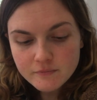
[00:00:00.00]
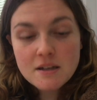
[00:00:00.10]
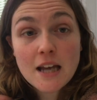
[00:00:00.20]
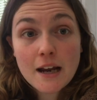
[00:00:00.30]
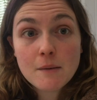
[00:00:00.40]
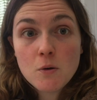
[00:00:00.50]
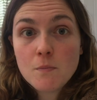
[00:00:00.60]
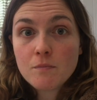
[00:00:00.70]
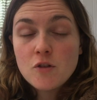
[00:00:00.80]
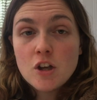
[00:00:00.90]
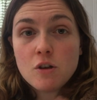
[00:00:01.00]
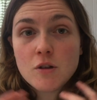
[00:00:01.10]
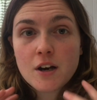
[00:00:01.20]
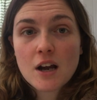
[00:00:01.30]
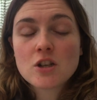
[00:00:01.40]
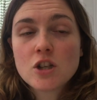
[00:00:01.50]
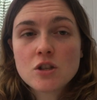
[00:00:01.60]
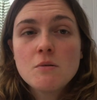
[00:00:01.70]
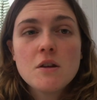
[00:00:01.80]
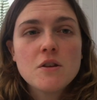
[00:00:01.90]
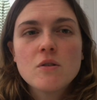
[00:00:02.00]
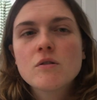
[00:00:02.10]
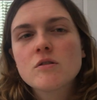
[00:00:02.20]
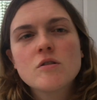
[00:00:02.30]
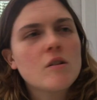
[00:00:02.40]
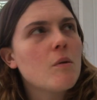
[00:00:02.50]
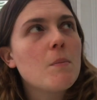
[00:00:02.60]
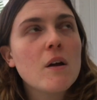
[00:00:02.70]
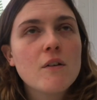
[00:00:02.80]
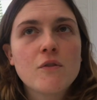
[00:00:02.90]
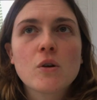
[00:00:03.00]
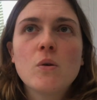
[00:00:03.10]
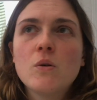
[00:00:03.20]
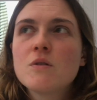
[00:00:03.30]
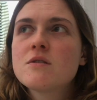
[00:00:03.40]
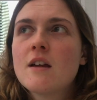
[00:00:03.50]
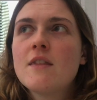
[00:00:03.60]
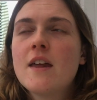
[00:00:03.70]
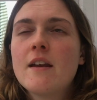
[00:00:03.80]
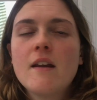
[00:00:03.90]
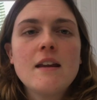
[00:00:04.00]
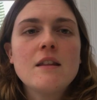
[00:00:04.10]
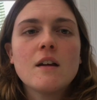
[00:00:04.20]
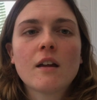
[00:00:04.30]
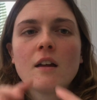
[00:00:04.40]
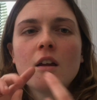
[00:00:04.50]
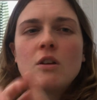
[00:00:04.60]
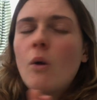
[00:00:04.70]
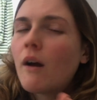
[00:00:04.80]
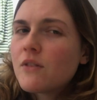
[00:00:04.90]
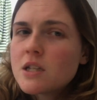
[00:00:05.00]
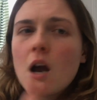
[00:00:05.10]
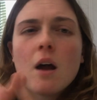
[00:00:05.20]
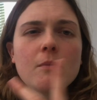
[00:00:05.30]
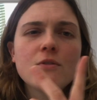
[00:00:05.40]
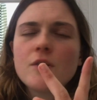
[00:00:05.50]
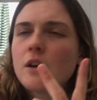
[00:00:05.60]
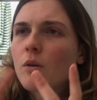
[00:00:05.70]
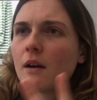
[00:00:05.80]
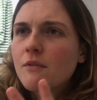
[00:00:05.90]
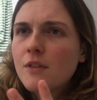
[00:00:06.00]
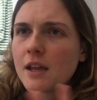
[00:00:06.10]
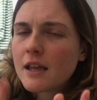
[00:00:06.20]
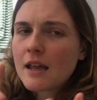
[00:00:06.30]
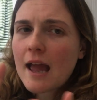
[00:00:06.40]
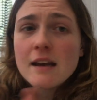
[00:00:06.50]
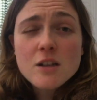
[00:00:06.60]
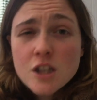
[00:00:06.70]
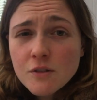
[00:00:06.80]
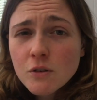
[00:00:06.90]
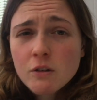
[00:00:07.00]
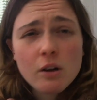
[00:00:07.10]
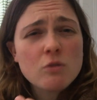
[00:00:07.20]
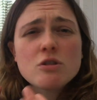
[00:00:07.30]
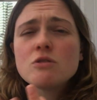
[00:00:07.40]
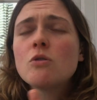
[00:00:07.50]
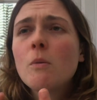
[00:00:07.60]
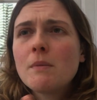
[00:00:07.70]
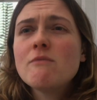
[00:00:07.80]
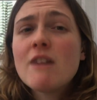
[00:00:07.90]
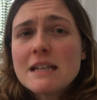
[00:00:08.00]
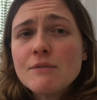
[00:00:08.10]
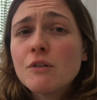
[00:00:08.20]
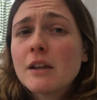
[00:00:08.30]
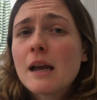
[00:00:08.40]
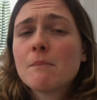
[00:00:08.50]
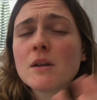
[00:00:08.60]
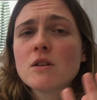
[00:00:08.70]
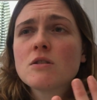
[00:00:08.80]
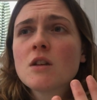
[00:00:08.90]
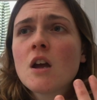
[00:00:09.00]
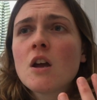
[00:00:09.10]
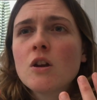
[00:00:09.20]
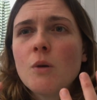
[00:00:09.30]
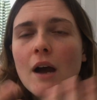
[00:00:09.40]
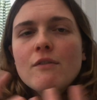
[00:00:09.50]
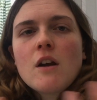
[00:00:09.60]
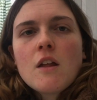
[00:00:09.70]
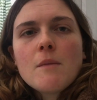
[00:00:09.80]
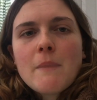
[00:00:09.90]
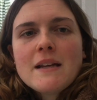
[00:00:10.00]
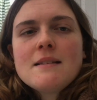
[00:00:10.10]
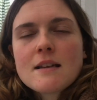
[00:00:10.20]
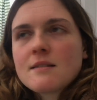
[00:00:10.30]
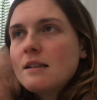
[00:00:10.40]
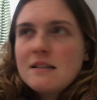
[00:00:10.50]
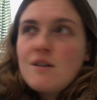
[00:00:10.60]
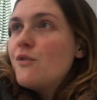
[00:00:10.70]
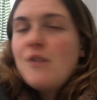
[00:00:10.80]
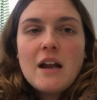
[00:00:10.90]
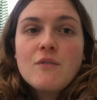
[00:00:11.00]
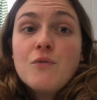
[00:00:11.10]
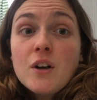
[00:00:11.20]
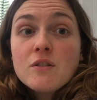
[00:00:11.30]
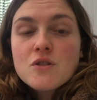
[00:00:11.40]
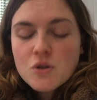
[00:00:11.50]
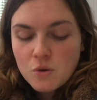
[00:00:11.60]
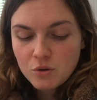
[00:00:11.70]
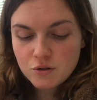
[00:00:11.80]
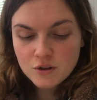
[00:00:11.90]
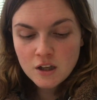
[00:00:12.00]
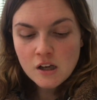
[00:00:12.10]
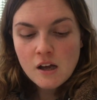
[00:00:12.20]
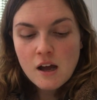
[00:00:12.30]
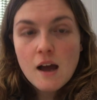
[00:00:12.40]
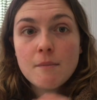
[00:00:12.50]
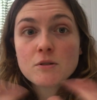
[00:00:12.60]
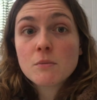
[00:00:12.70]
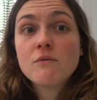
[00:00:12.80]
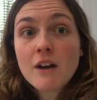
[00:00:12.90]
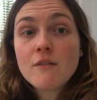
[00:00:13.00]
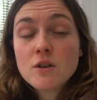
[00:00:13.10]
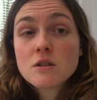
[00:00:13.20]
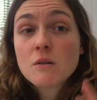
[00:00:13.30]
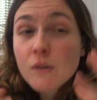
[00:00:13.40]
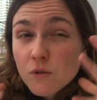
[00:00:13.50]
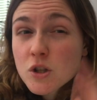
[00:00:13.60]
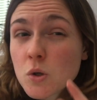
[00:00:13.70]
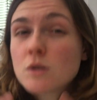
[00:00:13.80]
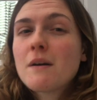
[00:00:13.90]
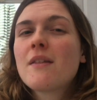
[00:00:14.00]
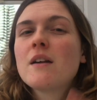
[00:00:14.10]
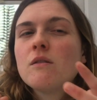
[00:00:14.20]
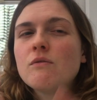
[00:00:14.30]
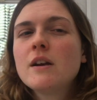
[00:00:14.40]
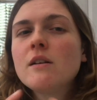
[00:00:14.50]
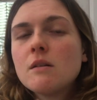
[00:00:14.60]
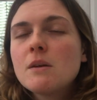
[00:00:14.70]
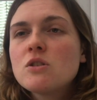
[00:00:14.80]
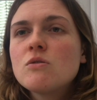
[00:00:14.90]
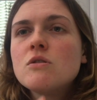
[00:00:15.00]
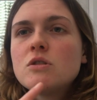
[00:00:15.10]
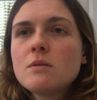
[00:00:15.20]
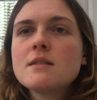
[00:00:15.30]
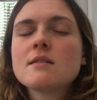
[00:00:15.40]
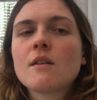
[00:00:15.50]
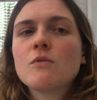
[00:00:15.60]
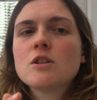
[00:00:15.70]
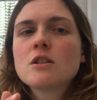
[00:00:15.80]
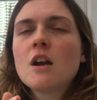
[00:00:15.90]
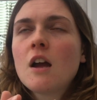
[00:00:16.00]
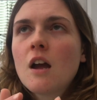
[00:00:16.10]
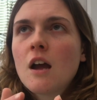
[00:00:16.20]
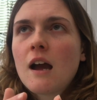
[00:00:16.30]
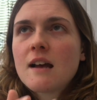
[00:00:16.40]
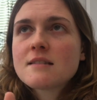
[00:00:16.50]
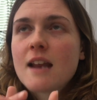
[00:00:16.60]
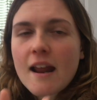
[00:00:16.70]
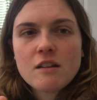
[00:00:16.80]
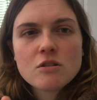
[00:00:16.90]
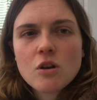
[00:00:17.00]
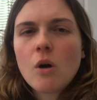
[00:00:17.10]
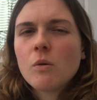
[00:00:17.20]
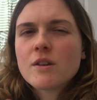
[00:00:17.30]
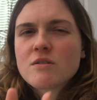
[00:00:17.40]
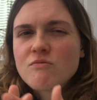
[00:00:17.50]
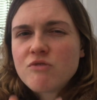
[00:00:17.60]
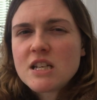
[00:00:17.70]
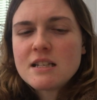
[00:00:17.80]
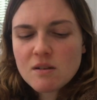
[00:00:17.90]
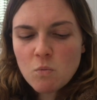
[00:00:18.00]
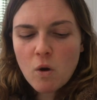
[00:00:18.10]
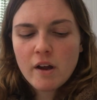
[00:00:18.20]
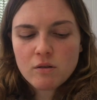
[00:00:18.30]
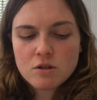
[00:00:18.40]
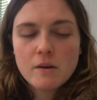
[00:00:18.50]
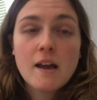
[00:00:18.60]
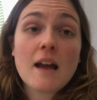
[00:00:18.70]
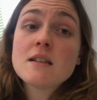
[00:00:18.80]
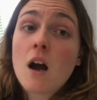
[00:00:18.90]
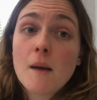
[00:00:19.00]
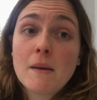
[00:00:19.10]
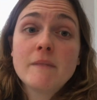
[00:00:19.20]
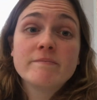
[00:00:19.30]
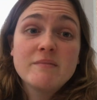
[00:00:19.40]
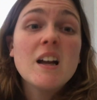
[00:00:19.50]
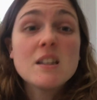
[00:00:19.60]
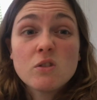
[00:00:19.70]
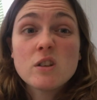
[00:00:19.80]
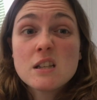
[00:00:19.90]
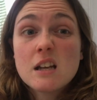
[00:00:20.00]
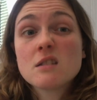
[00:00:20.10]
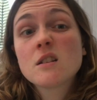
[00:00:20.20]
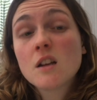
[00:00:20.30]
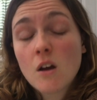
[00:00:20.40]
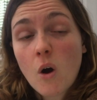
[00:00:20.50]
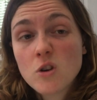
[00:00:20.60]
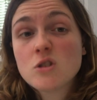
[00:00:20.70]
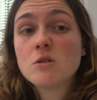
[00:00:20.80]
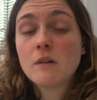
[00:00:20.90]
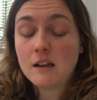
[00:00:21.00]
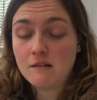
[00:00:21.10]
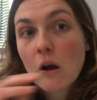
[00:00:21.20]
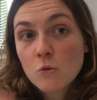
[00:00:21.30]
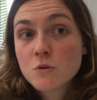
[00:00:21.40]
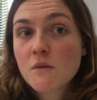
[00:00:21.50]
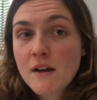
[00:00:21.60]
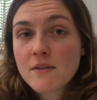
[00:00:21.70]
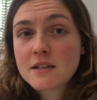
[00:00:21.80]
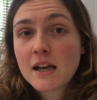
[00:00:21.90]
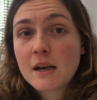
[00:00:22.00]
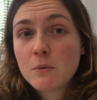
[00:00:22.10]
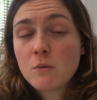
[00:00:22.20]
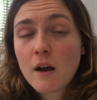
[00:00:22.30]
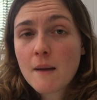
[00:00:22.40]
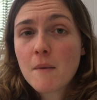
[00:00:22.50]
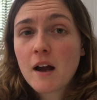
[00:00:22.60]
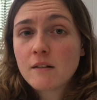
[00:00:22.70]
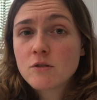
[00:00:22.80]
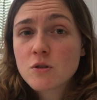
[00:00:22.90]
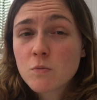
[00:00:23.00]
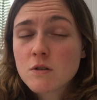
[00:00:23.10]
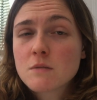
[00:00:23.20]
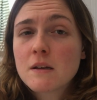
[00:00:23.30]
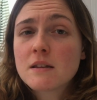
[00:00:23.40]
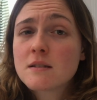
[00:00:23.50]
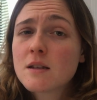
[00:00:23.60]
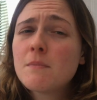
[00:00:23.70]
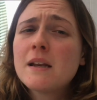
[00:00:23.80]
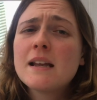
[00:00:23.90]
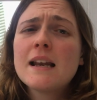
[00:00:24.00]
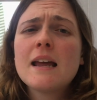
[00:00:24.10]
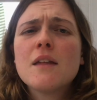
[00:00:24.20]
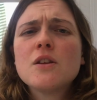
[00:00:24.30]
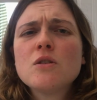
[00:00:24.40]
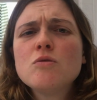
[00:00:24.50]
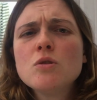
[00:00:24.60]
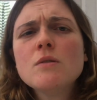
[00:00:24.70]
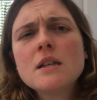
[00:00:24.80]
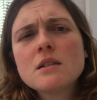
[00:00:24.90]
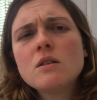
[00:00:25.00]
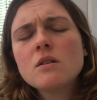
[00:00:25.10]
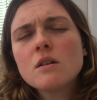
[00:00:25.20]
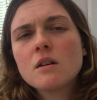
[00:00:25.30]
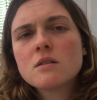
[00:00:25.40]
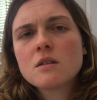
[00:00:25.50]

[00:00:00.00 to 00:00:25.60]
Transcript: Attainable, that you can actually do it, that you're not going to apply for a course and then either not have the time for it, not have the energy for it, or just not be ready for it yet because you haven't learnt the basics and it's an advanced course. It's got to be relevant. We've already talked about that. You've really got to make sure you're doing stuff which has an end goal. There's a reason why you're doing it. And timely, as I've already said. Do it. Also around the attainable, I just want to make this doubly clear that you do need to look at